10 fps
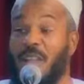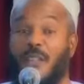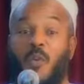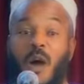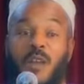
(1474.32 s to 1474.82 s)

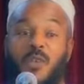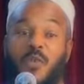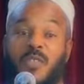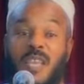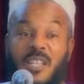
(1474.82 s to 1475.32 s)
and the one
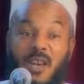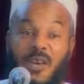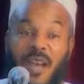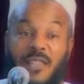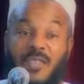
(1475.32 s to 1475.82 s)
who is
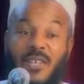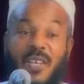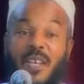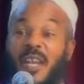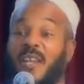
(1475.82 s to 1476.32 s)
incorrect
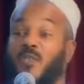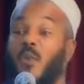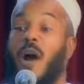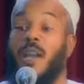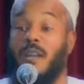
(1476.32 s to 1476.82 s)

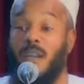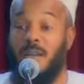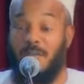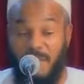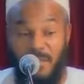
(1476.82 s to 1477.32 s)
gets one.
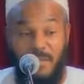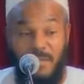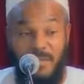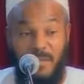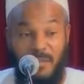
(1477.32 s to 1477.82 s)

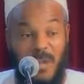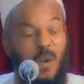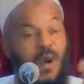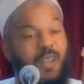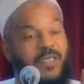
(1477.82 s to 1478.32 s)

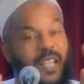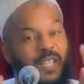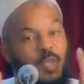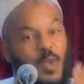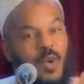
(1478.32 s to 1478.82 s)
Because
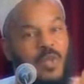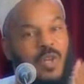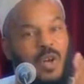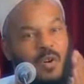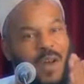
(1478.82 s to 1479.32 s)
they
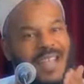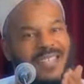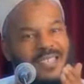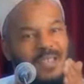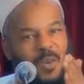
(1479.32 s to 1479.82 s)
took the
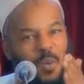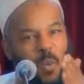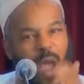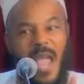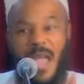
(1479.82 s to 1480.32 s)
correct
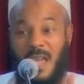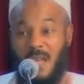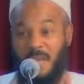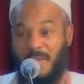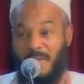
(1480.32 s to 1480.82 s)
way